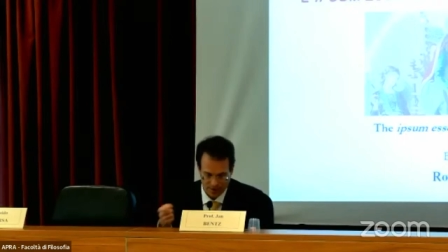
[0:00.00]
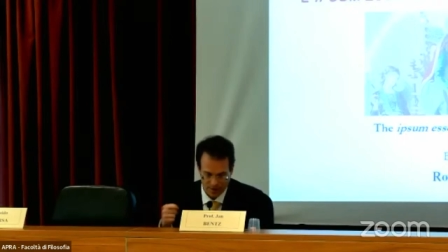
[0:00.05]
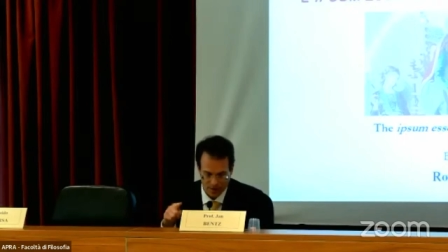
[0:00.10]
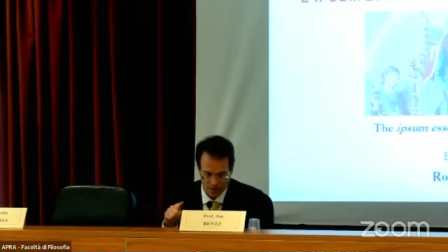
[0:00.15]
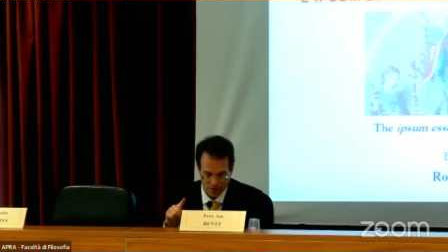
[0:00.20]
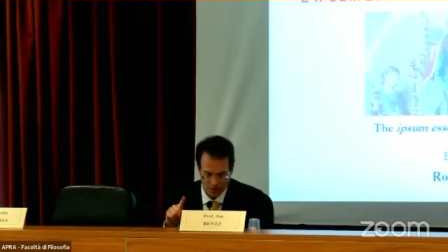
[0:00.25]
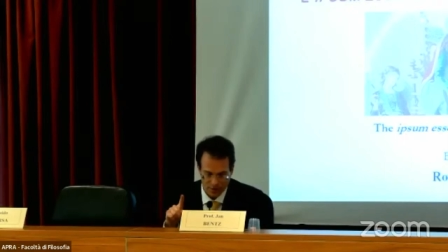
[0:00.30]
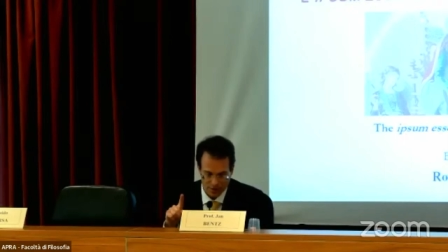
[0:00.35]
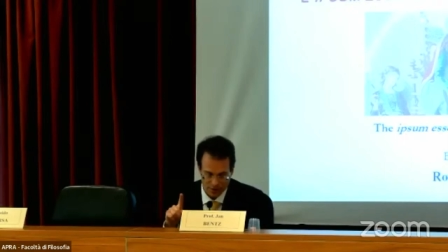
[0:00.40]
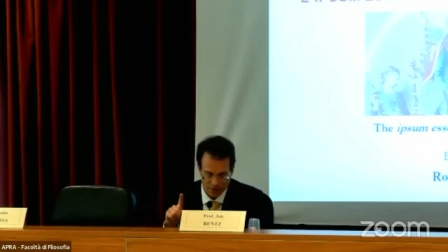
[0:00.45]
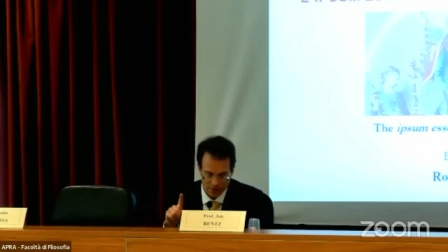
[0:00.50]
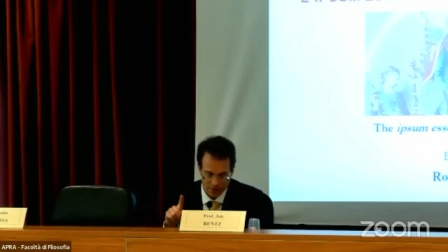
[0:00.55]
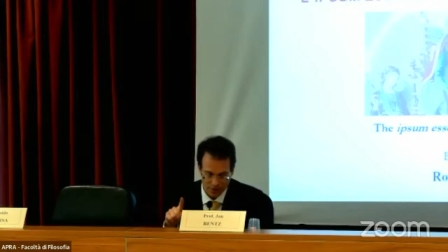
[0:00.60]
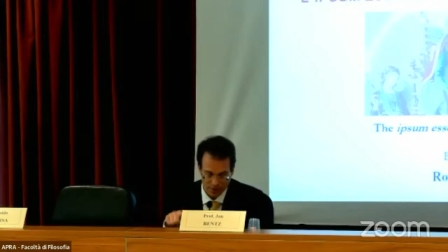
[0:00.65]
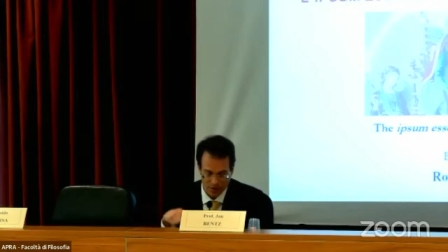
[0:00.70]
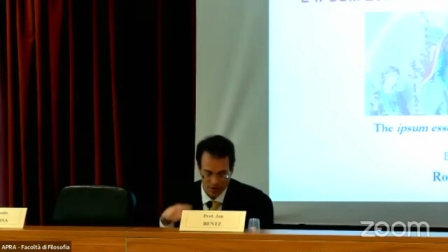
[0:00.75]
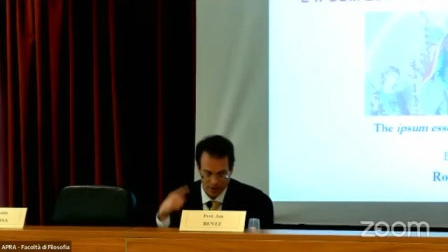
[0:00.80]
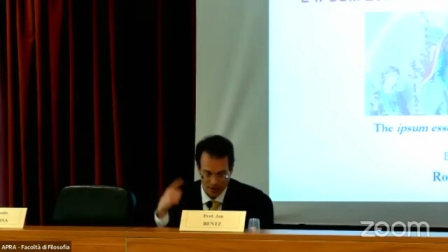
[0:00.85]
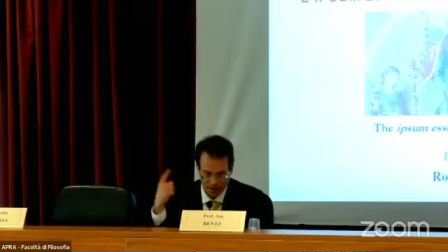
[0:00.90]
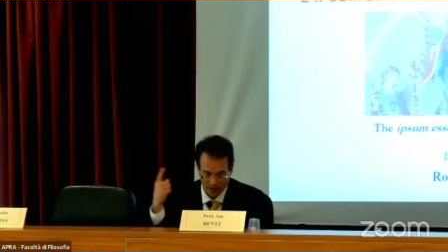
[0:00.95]
the
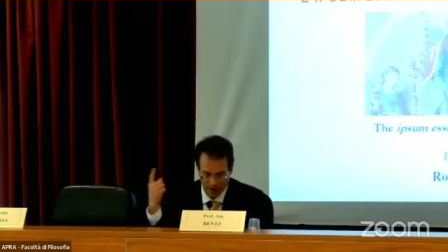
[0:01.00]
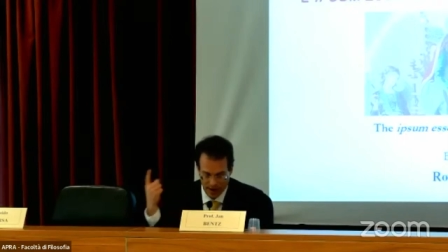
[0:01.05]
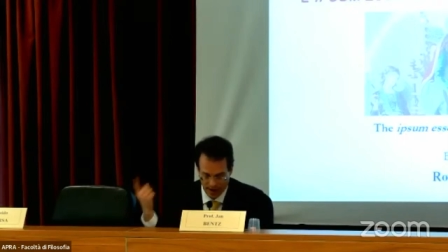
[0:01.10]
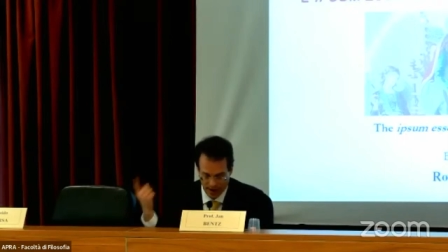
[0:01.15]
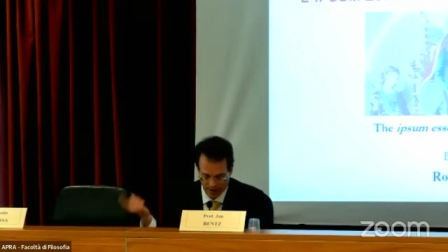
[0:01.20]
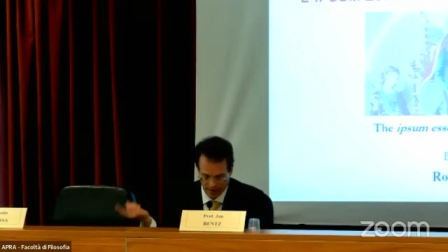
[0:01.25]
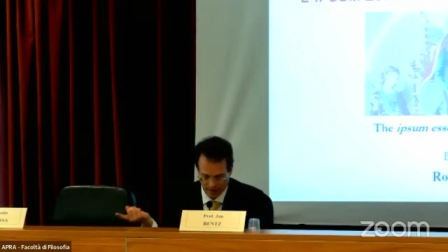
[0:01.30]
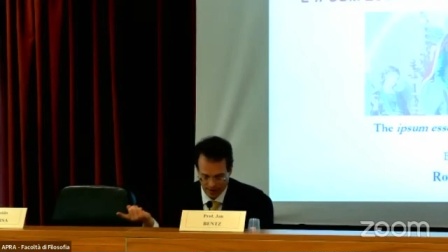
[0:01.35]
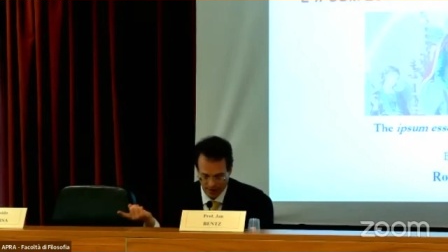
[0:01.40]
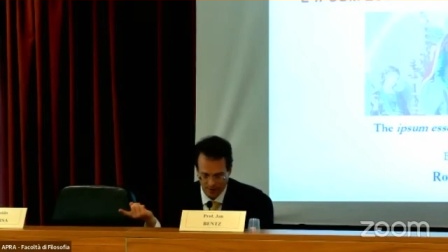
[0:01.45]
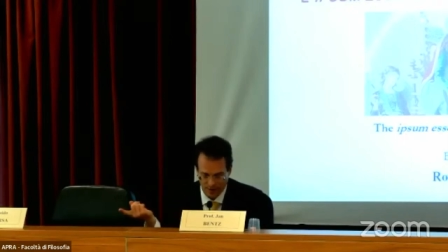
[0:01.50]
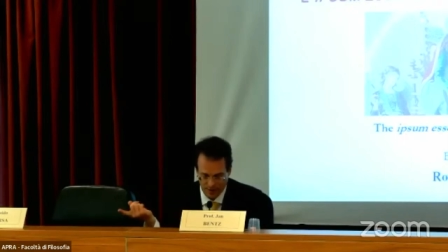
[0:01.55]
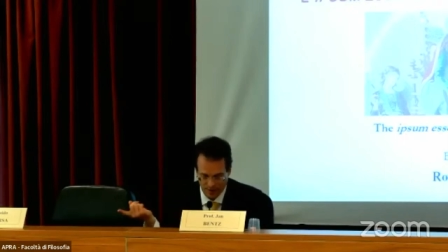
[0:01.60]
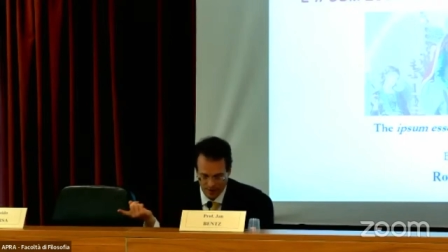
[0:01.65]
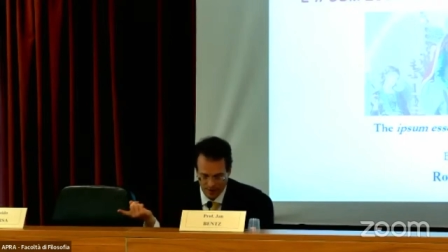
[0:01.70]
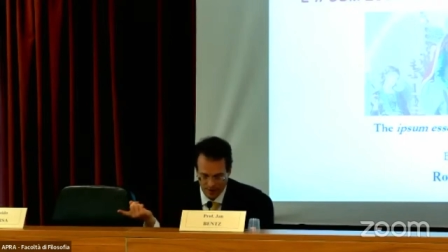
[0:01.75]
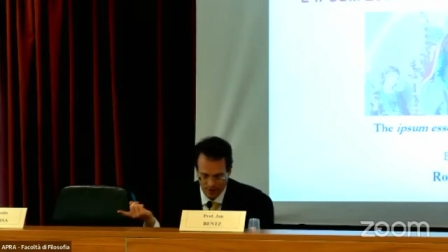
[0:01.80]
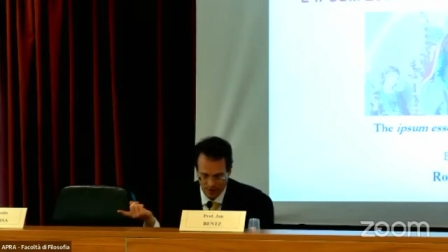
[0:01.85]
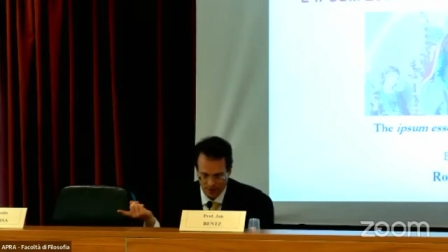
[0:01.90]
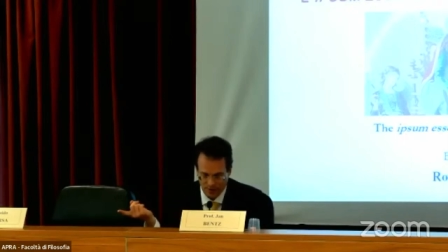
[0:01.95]
original
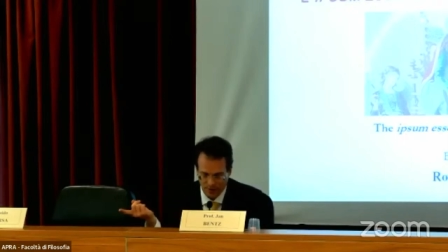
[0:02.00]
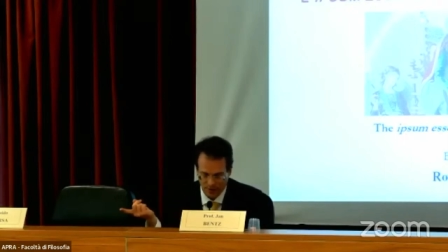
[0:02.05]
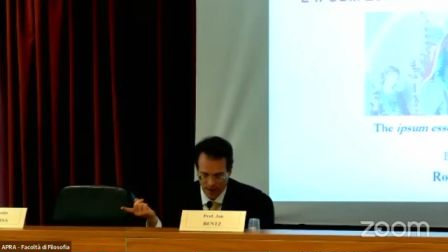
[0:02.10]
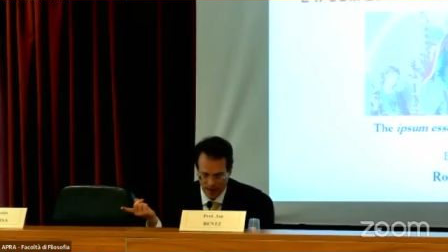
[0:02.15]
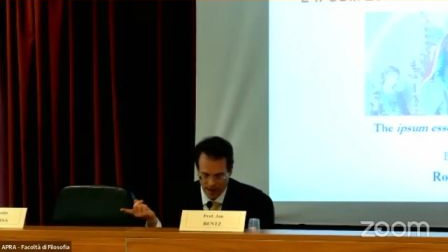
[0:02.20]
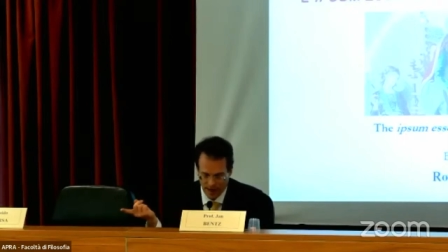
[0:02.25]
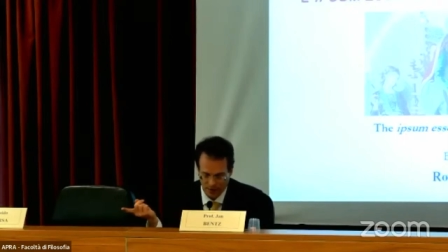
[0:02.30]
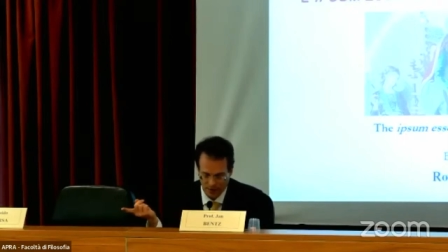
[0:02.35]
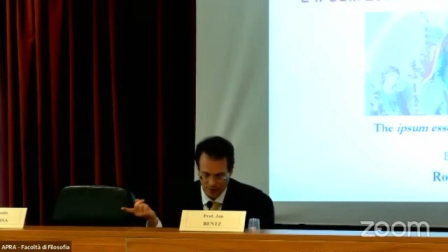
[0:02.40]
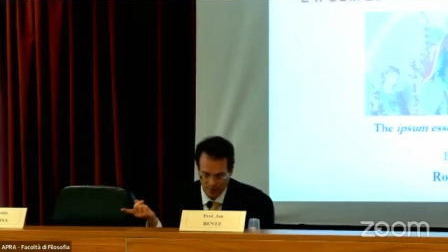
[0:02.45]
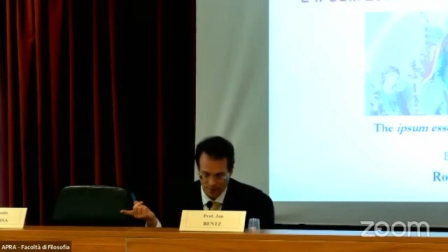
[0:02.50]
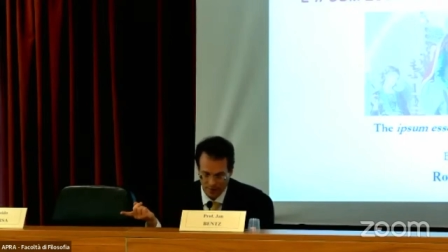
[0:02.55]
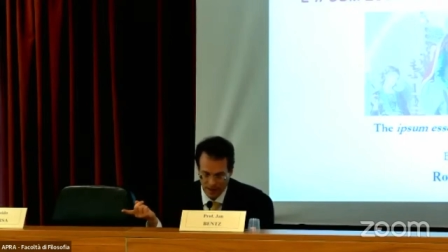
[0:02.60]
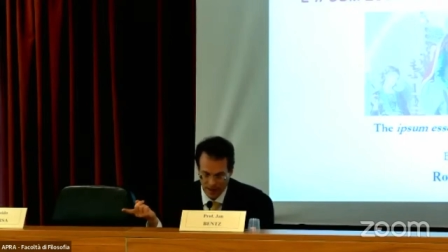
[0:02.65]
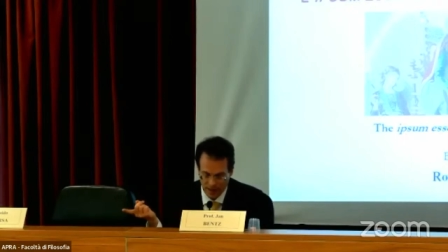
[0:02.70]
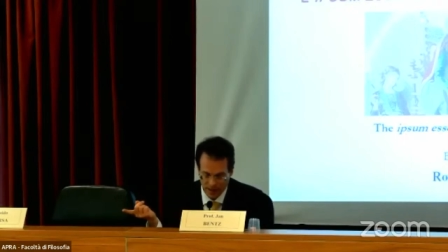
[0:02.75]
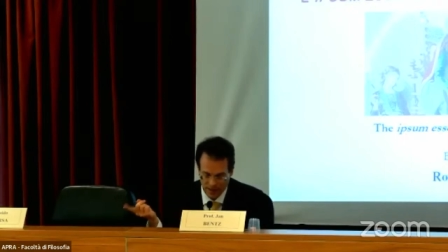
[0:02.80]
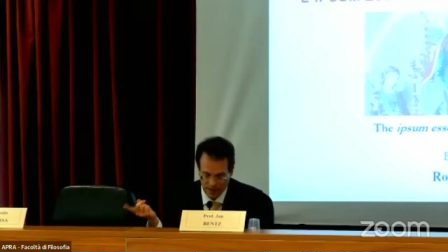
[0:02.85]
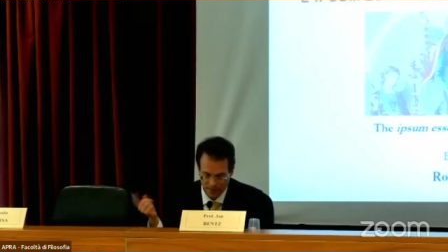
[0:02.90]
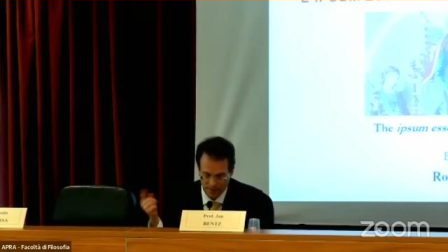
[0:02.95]
non-subsistence of the act of
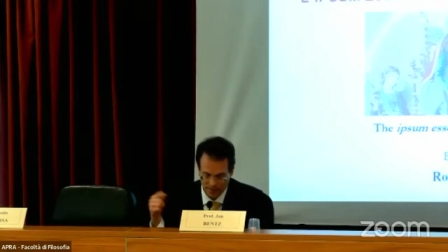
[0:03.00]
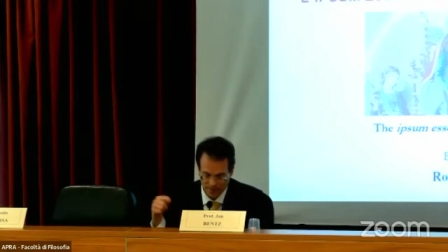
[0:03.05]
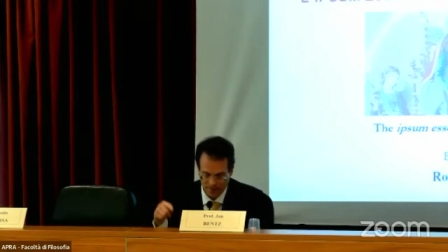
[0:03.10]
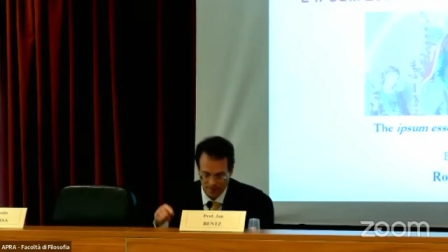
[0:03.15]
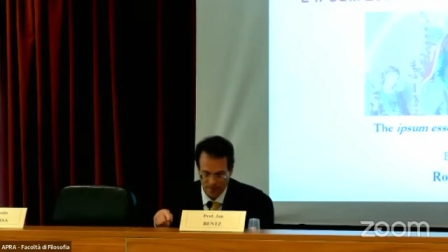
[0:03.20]
being